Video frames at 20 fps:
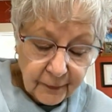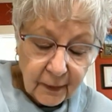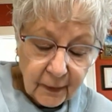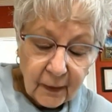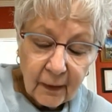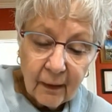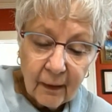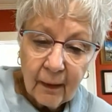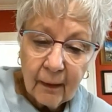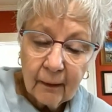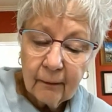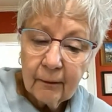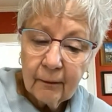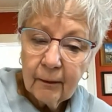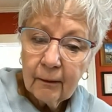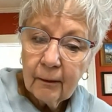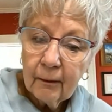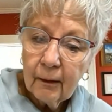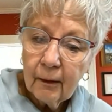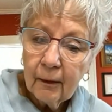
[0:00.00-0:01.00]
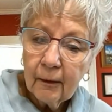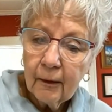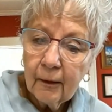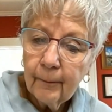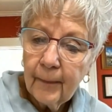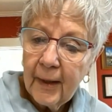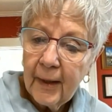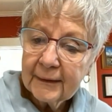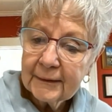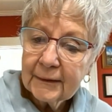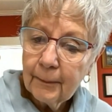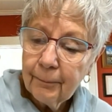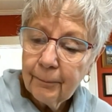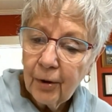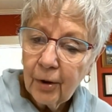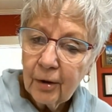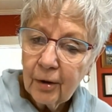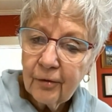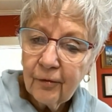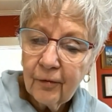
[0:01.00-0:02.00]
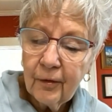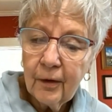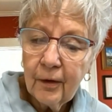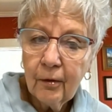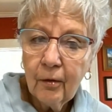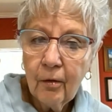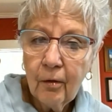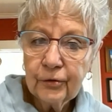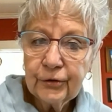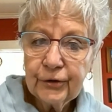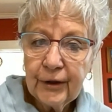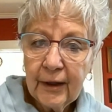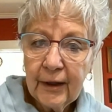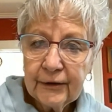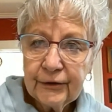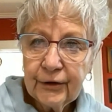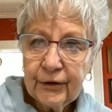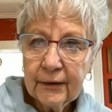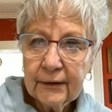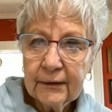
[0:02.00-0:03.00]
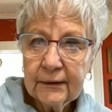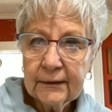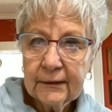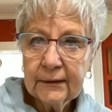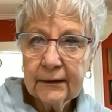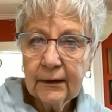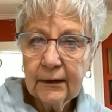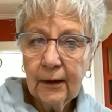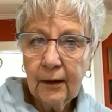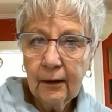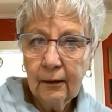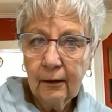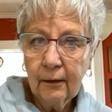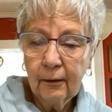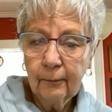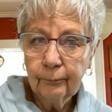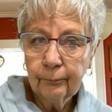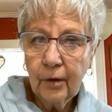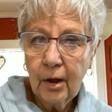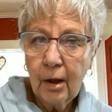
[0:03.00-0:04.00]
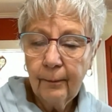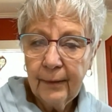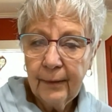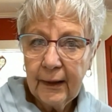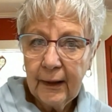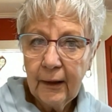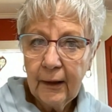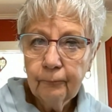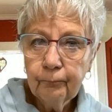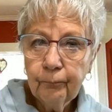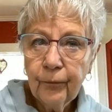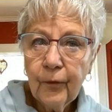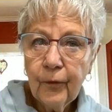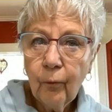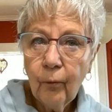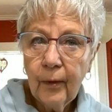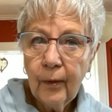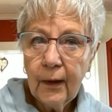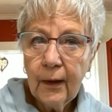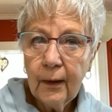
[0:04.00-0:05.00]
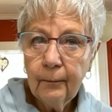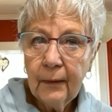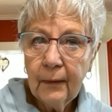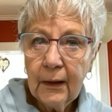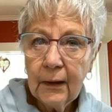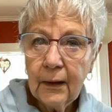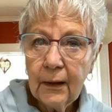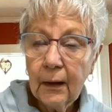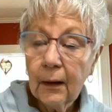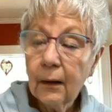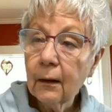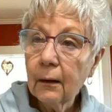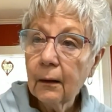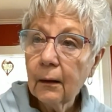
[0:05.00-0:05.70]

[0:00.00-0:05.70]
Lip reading: And as a part of the negotiations committee, we meet in